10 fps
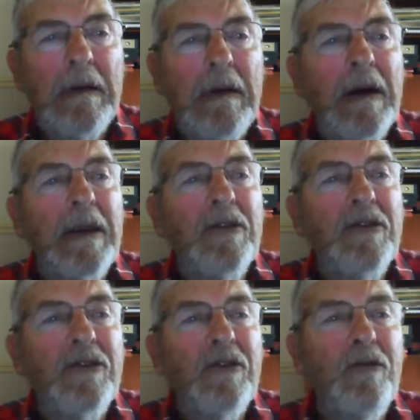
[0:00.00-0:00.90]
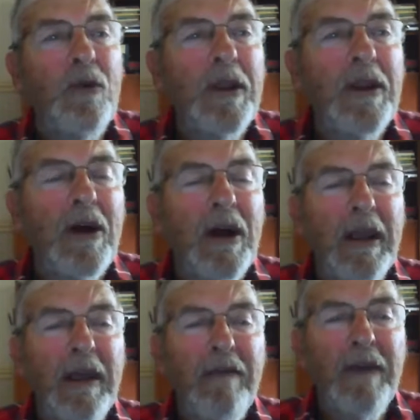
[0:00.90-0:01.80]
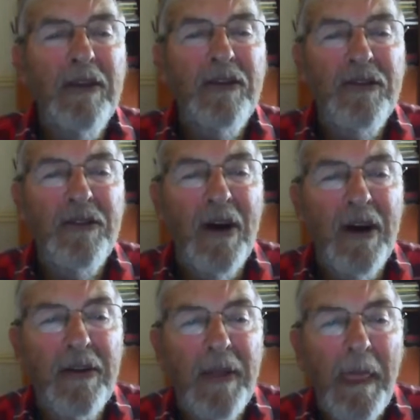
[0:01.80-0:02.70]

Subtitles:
I guess it's the 49er FX site,